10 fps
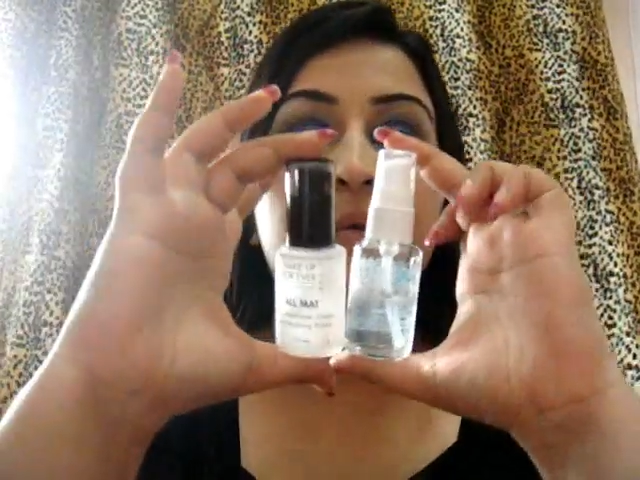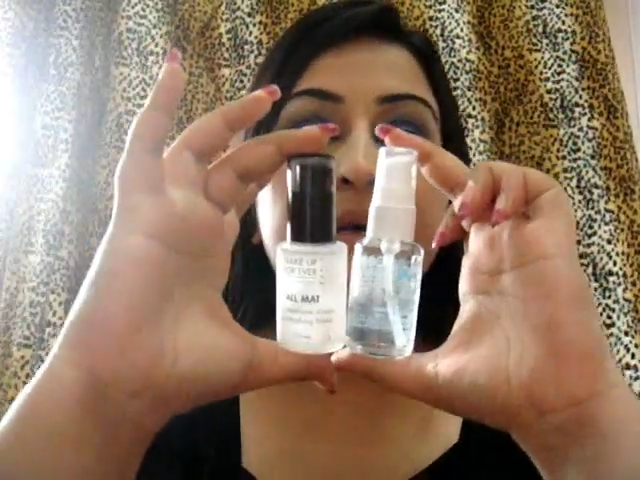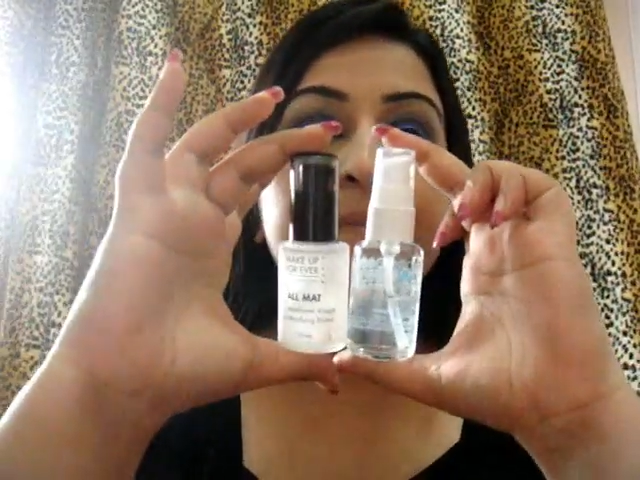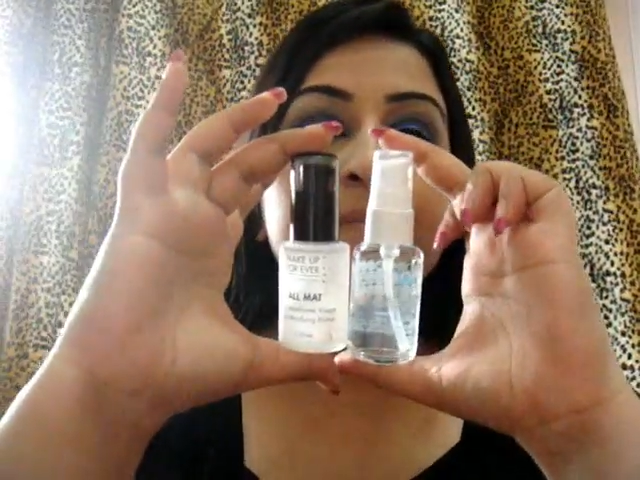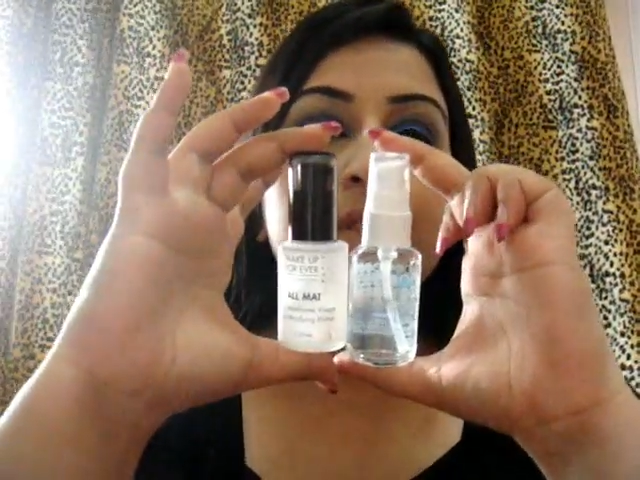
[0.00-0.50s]

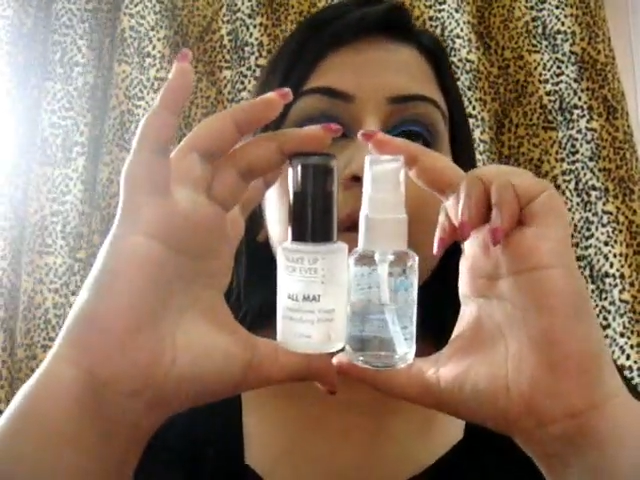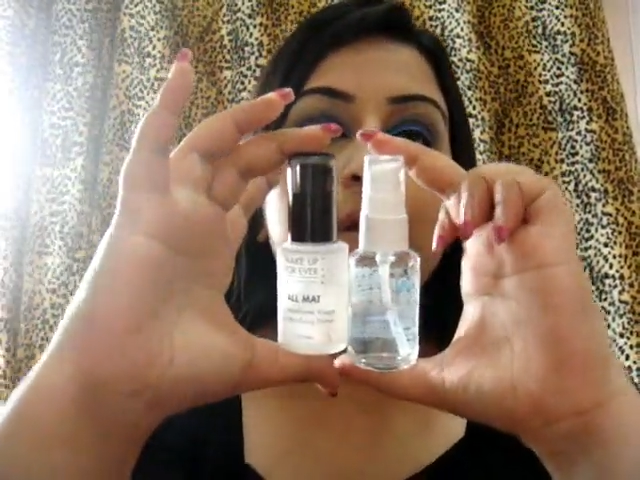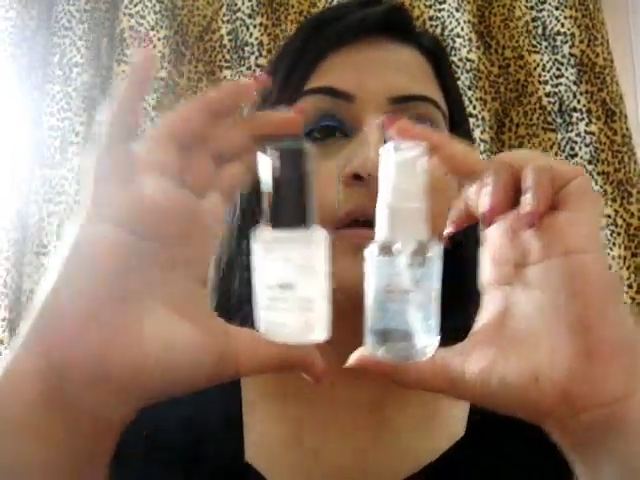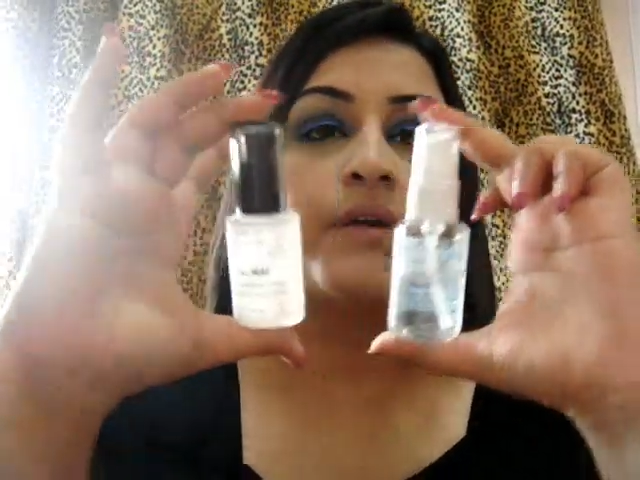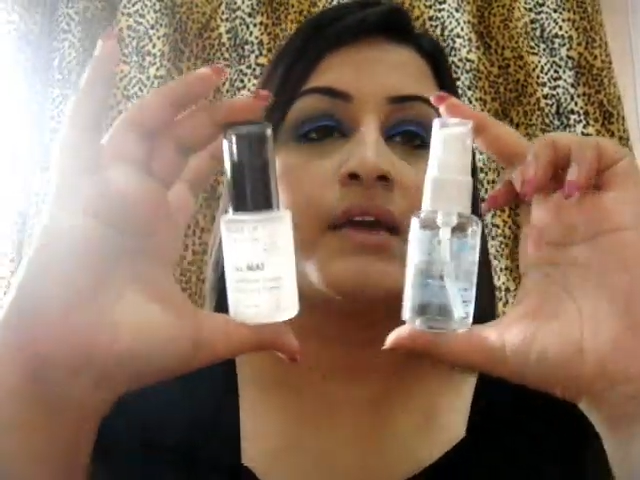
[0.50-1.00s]
moment
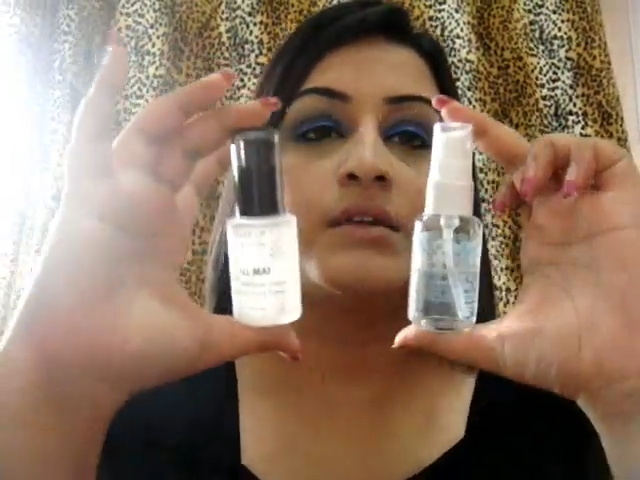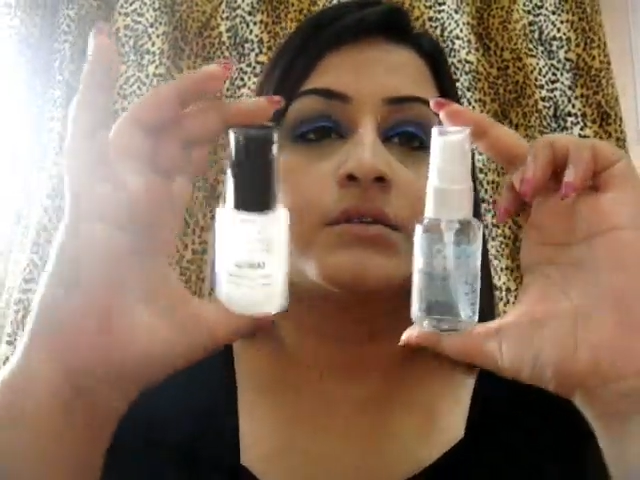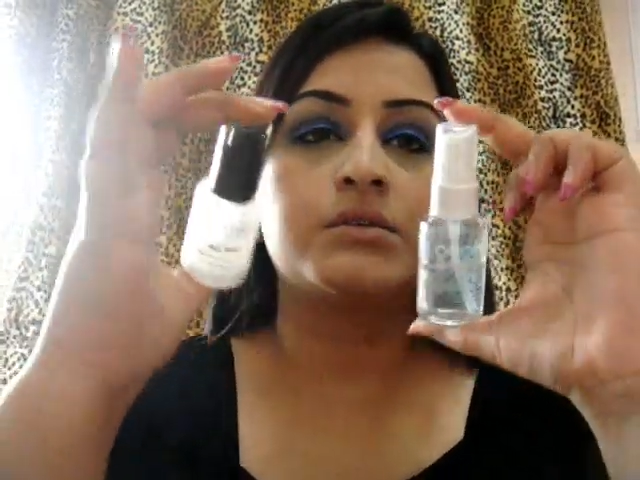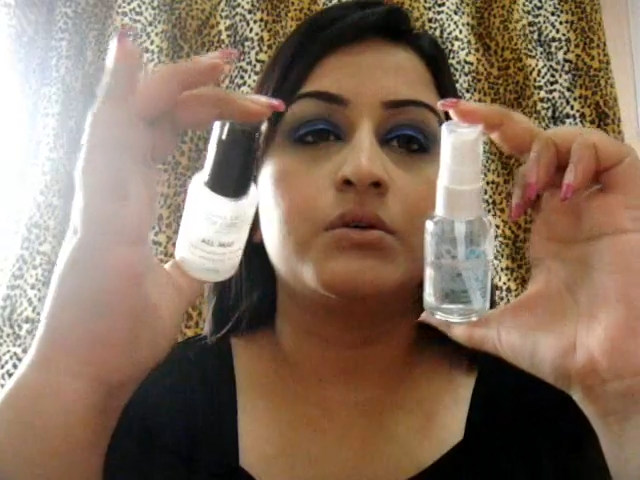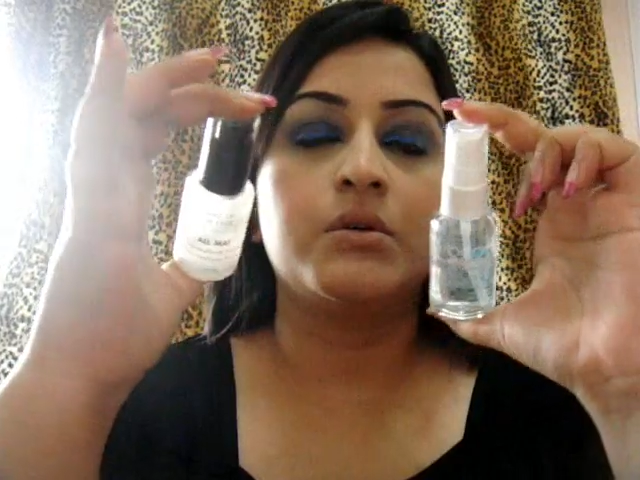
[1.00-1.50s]
okay
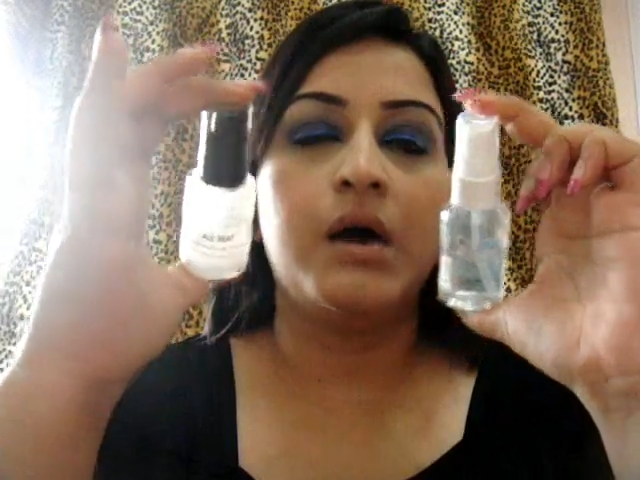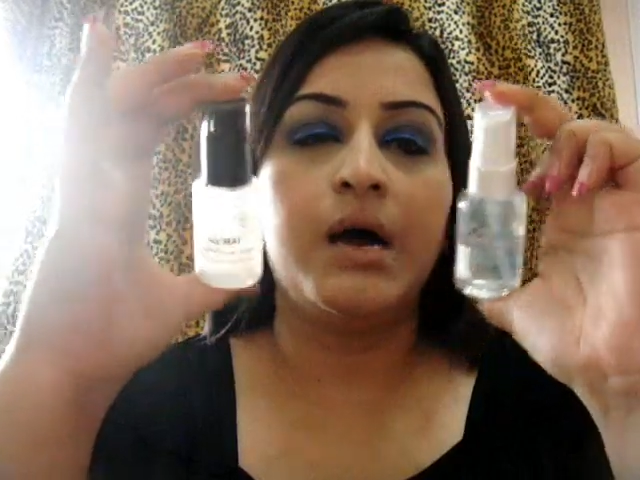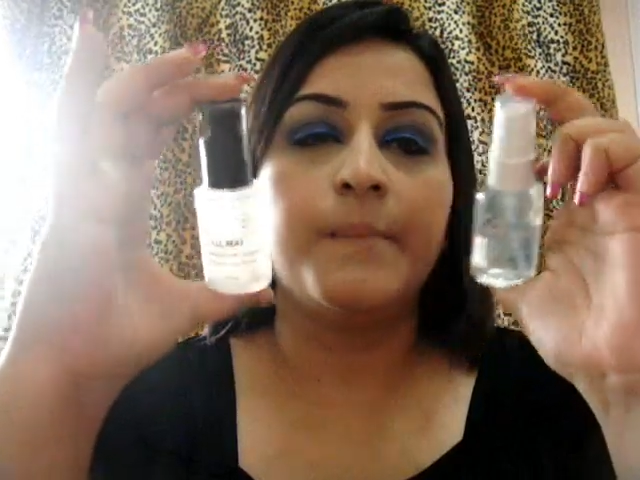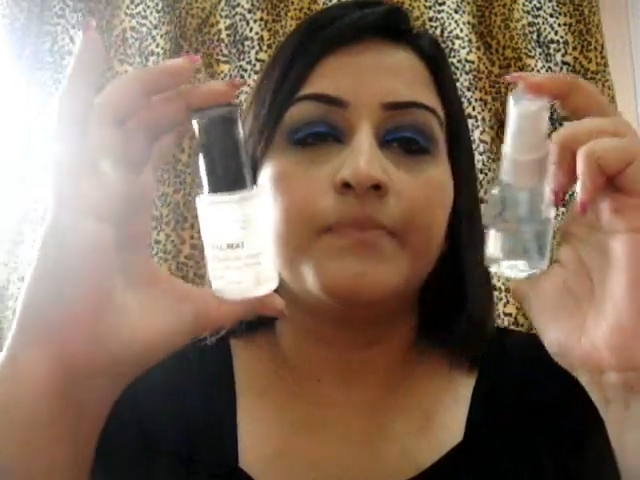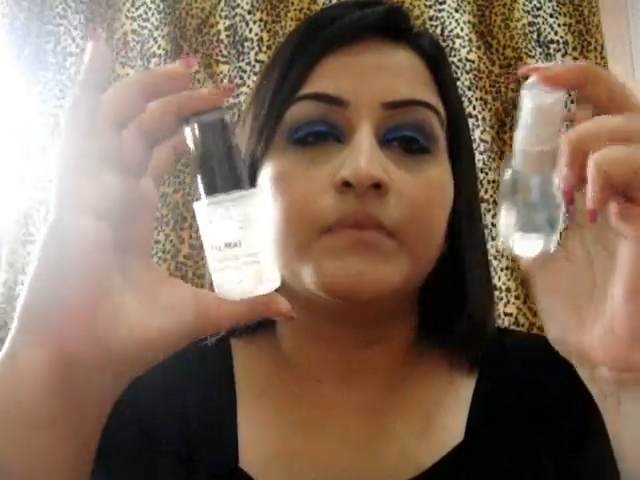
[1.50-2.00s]
so
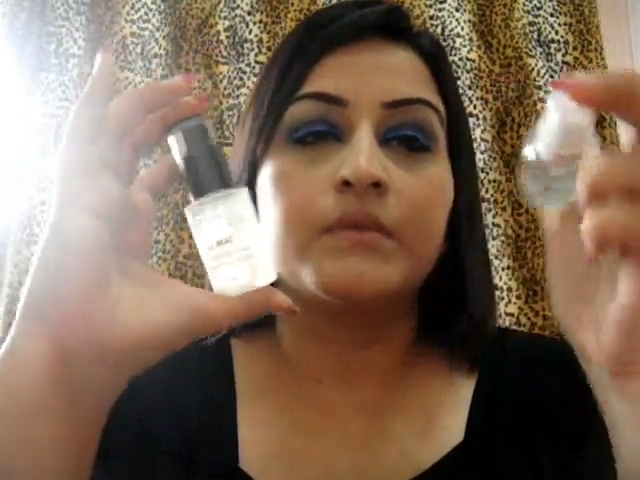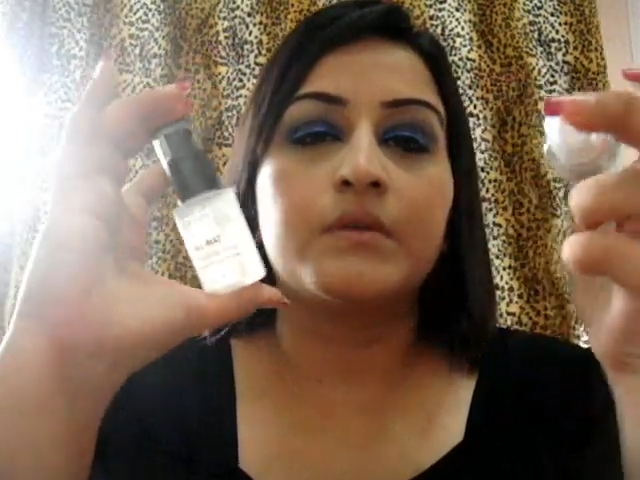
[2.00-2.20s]
um,